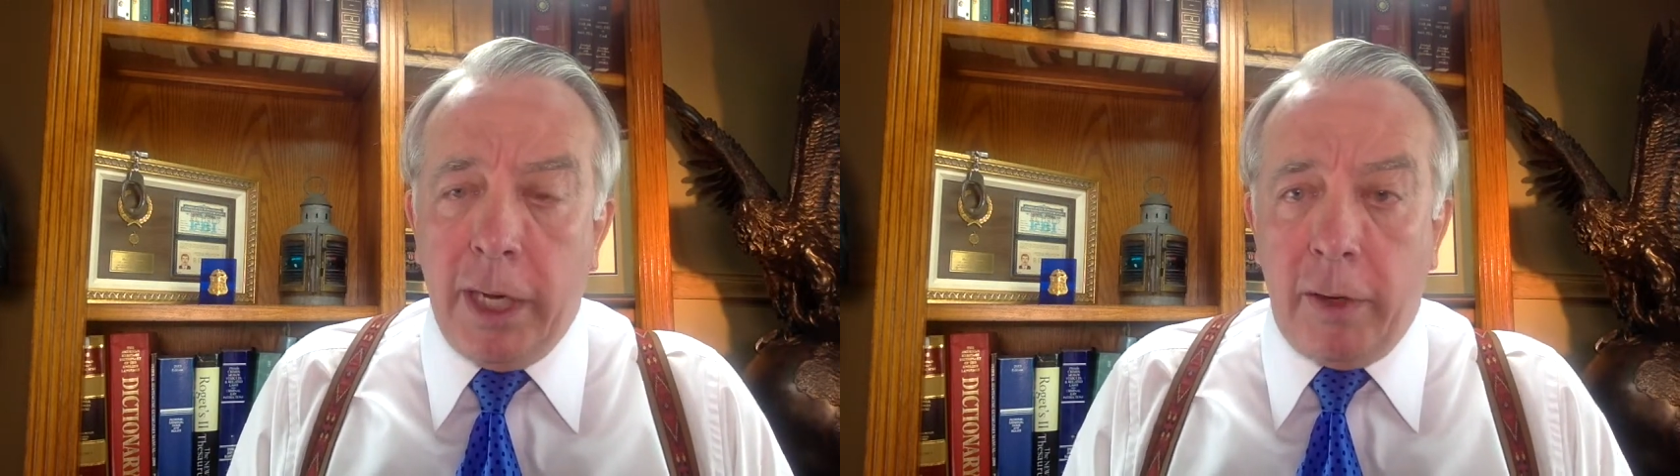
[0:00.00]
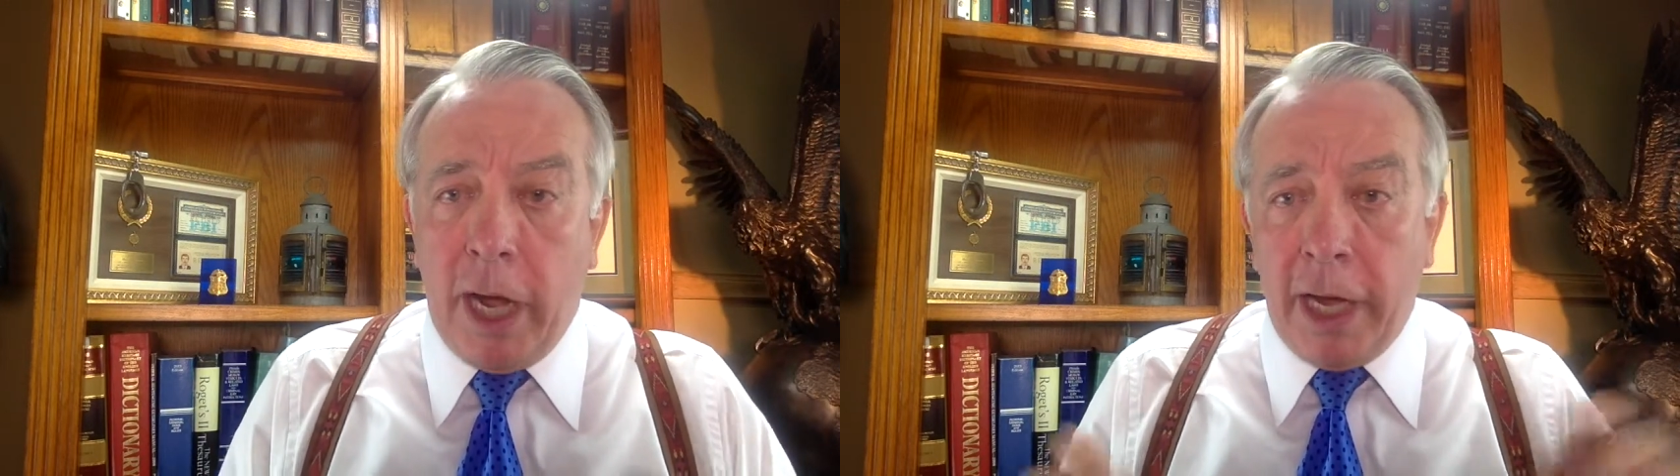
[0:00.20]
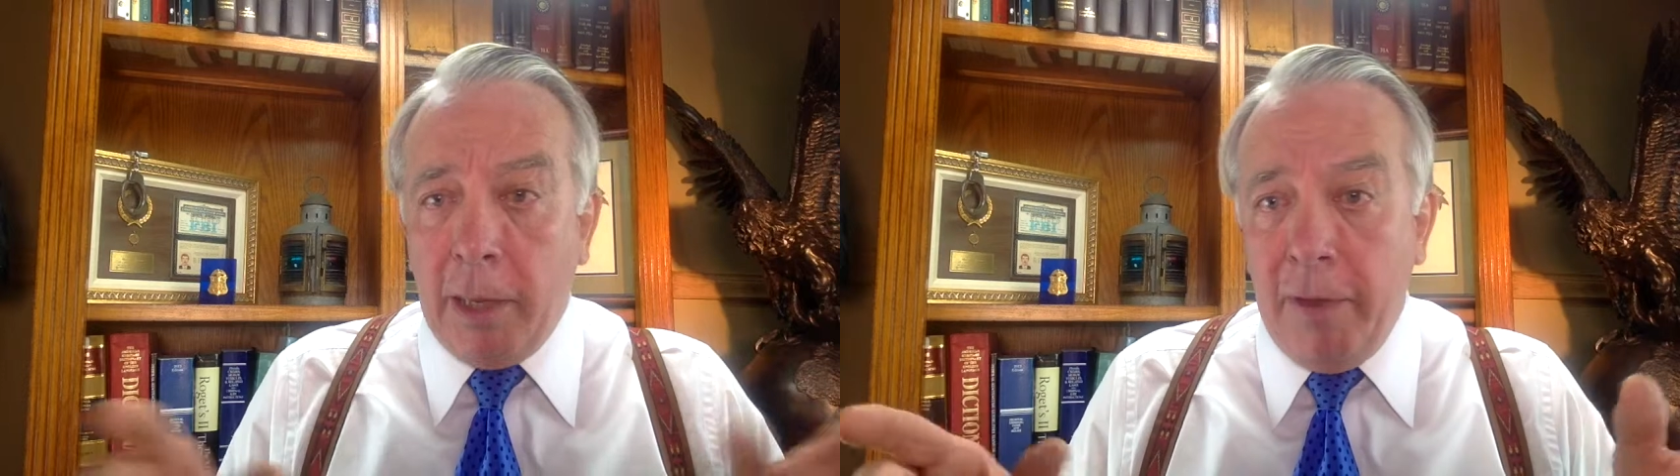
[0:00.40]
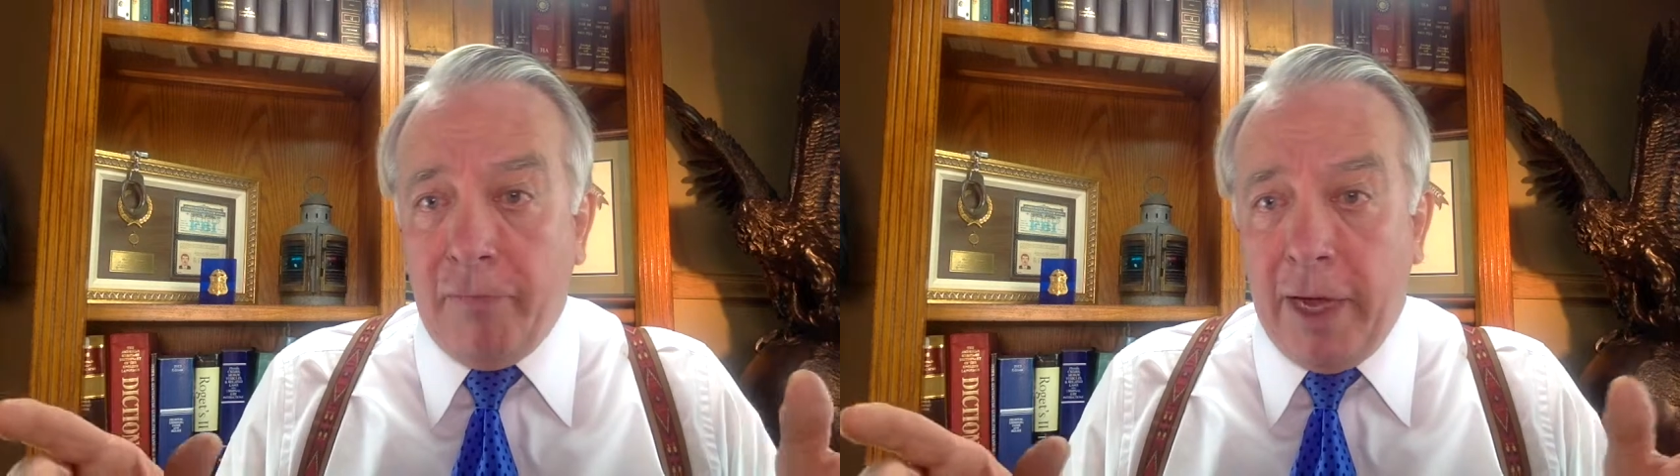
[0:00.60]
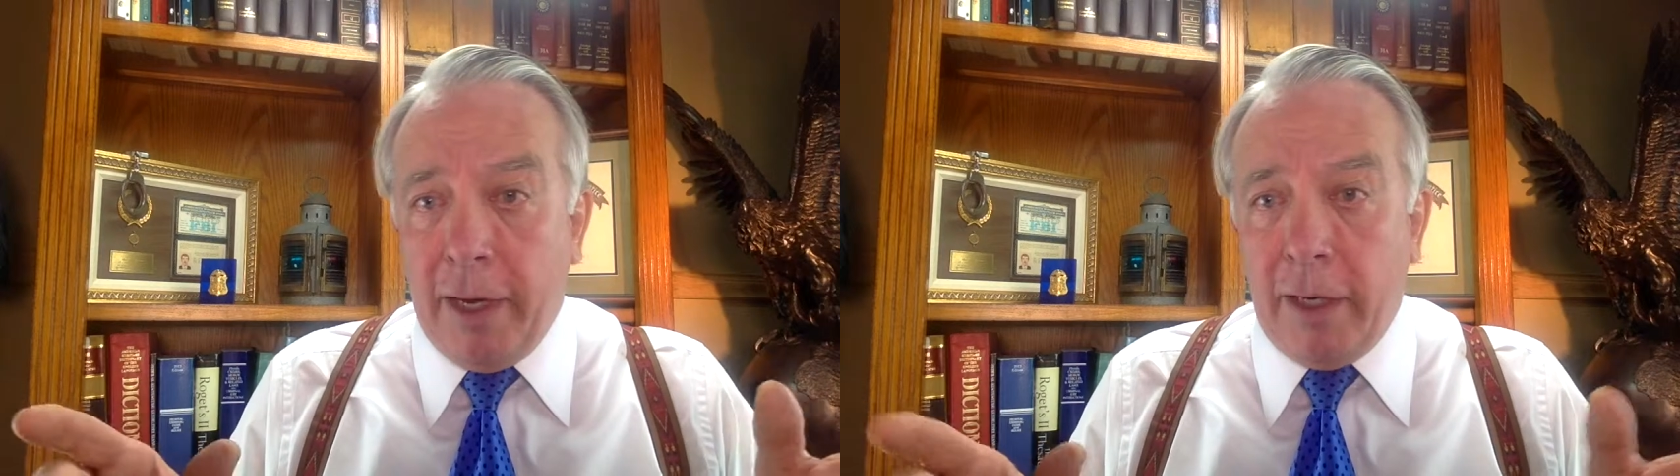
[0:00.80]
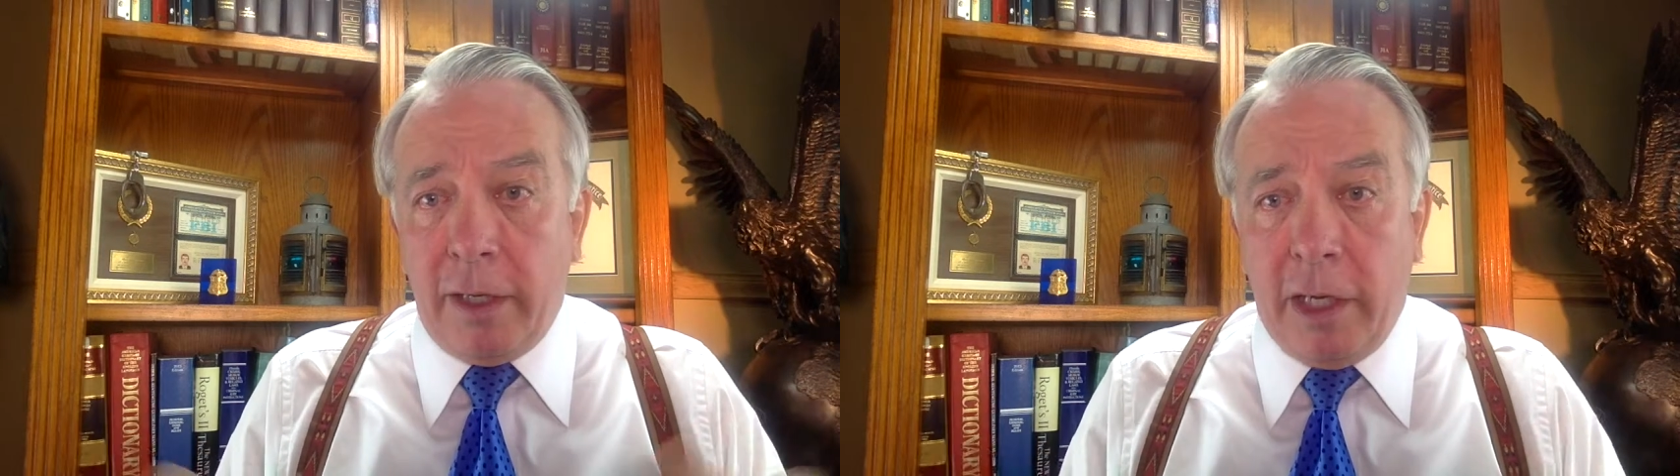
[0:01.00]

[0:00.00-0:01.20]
and I can be found at